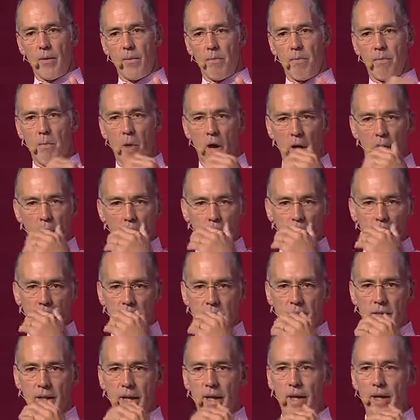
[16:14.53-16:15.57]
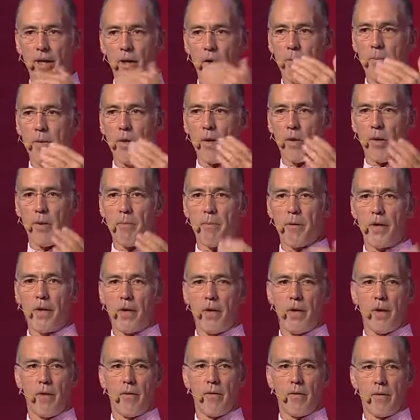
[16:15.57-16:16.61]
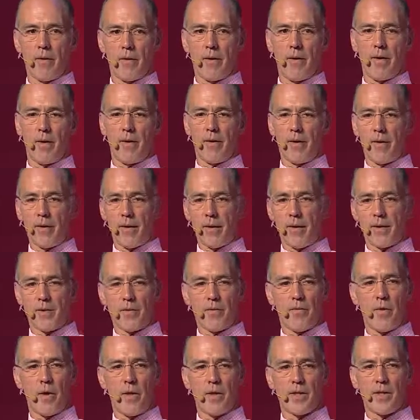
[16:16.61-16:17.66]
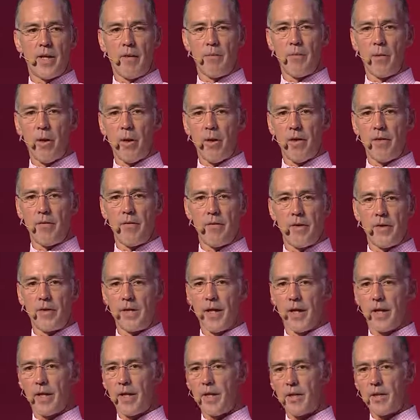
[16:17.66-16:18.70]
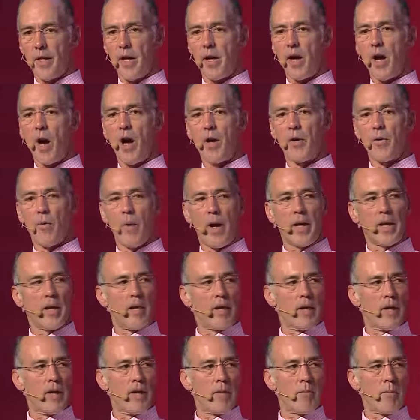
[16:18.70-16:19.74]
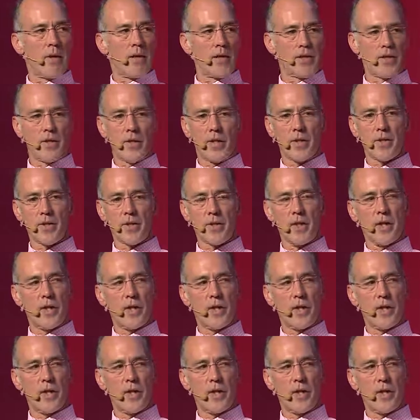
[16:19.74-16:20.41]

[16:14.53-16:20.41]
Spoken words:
marketplace lending or peer-to-peer, as far as that part of the fintech, isn't an unregulated business.